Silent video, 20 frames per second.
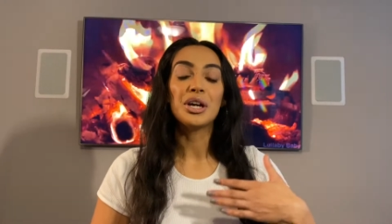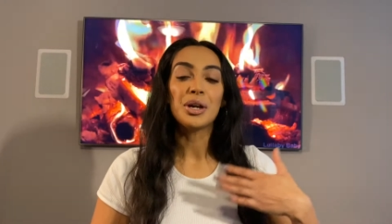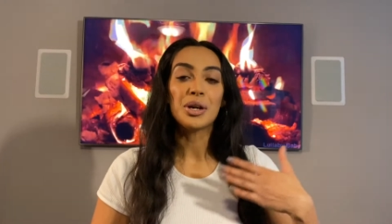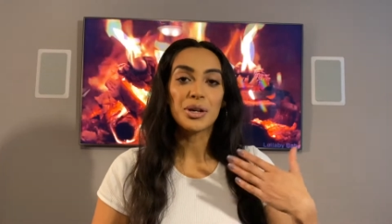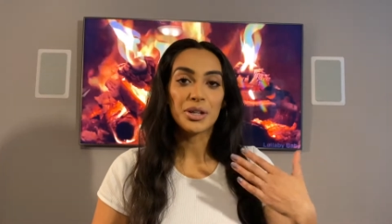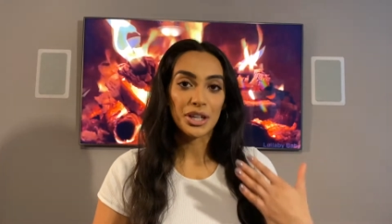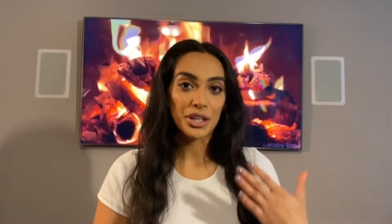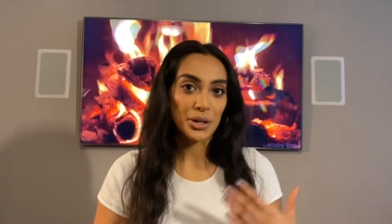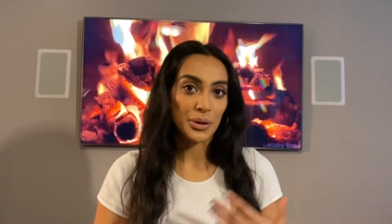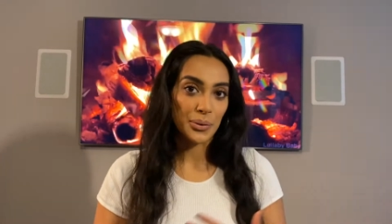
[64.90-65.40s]

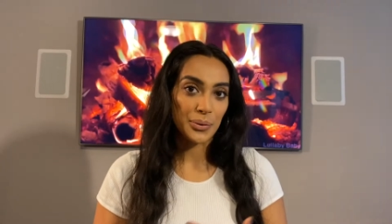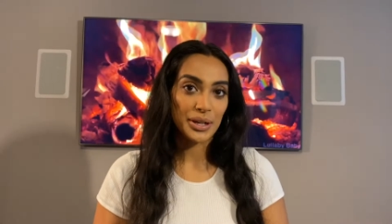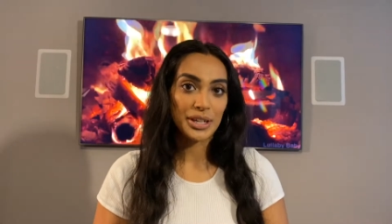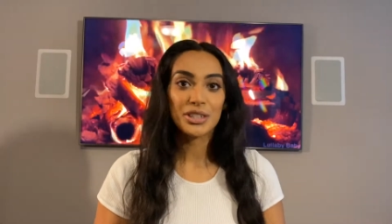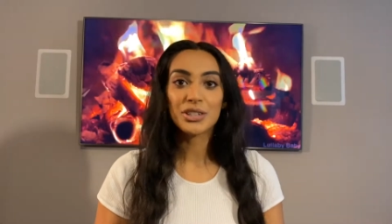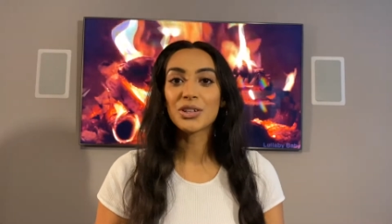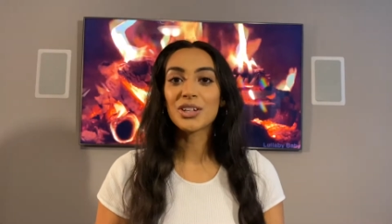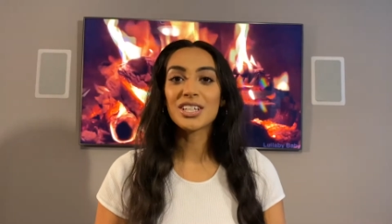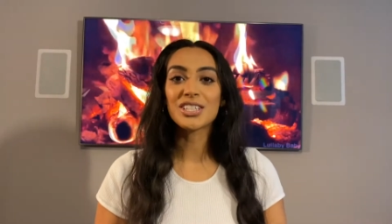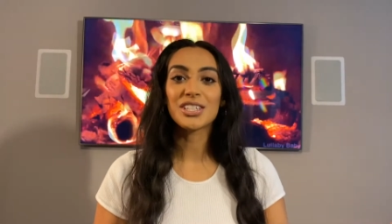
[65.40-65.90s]

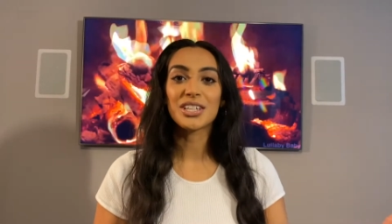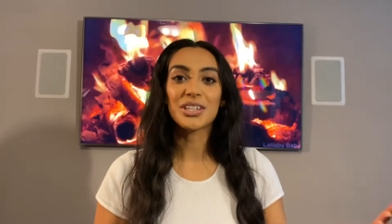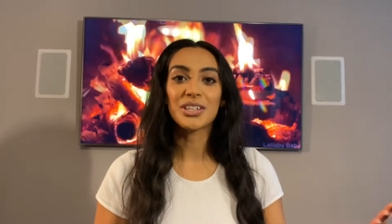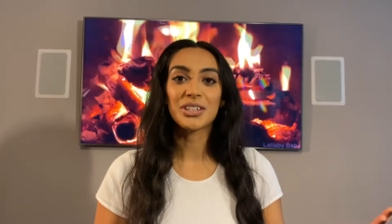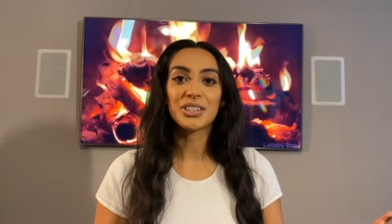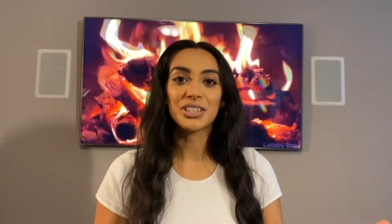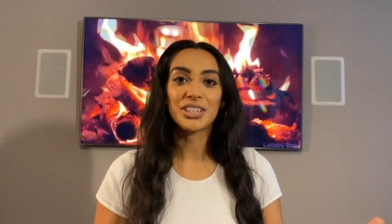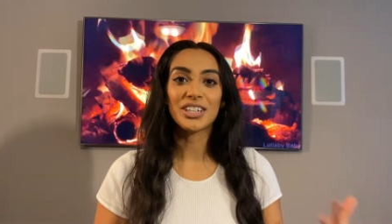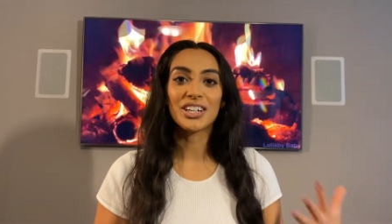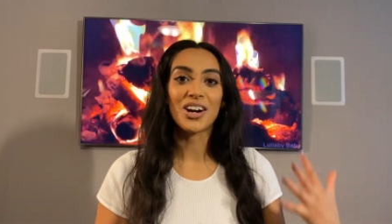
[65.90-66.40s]
increasing
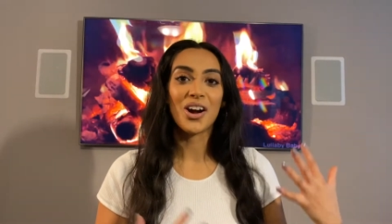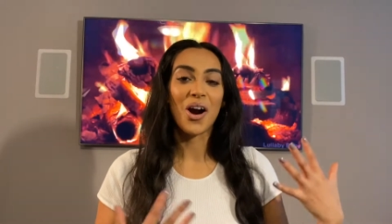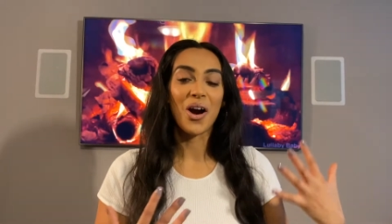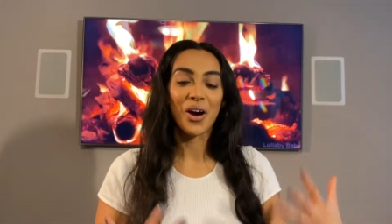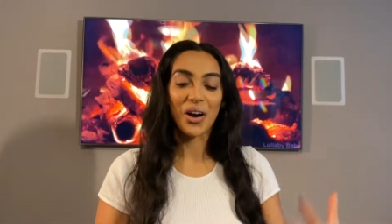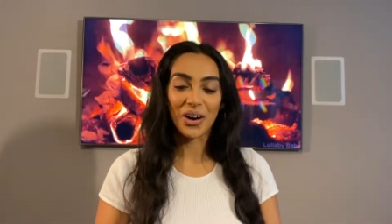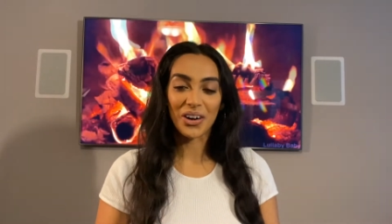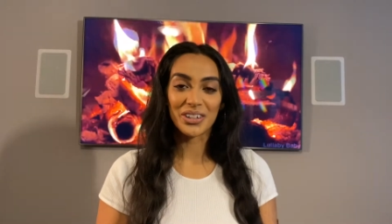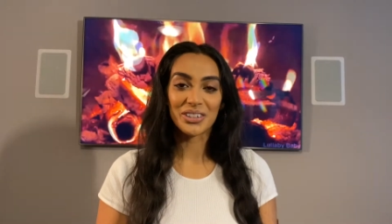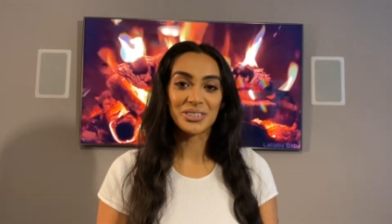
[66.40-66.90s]
your
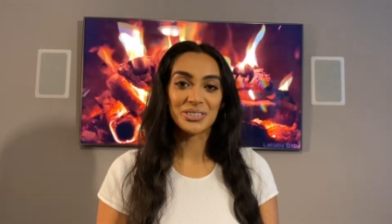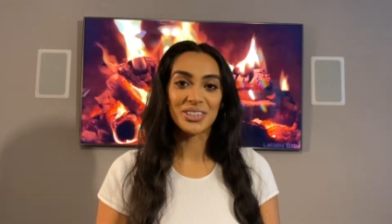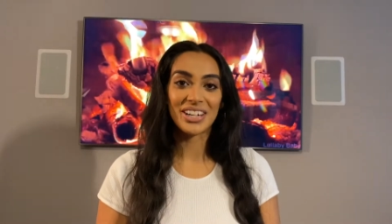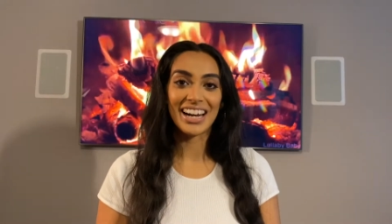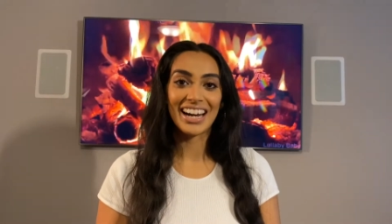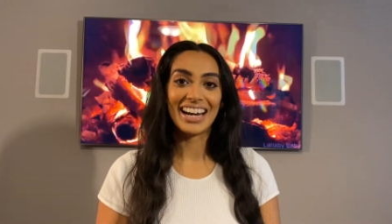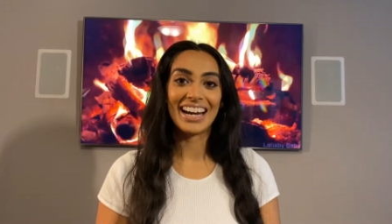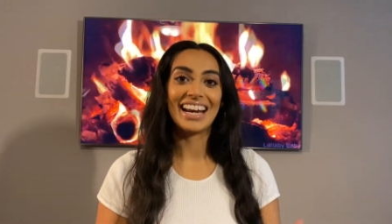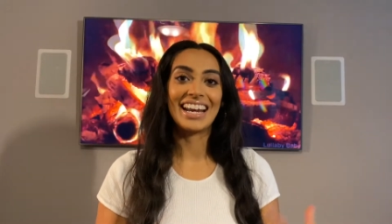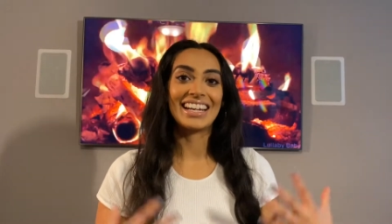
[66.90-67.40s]
heart
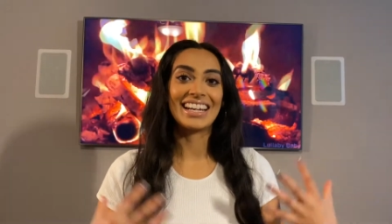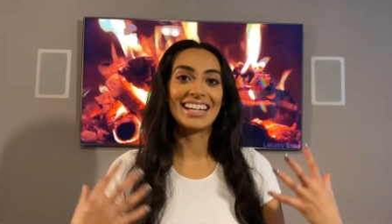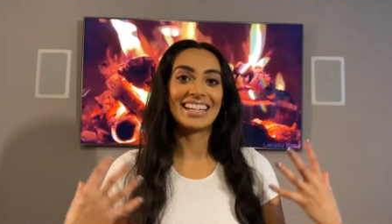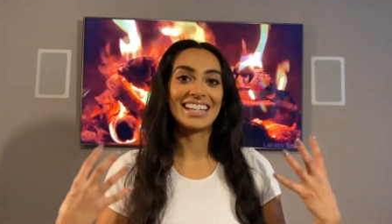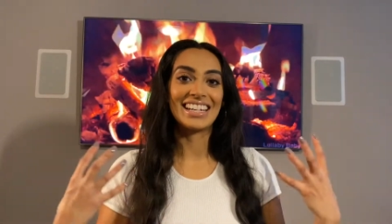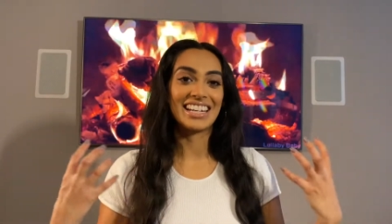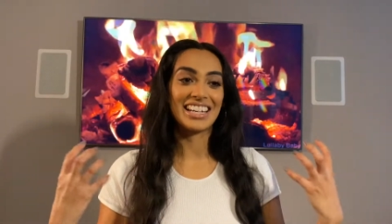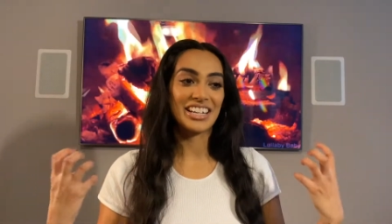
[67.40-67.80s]
rate and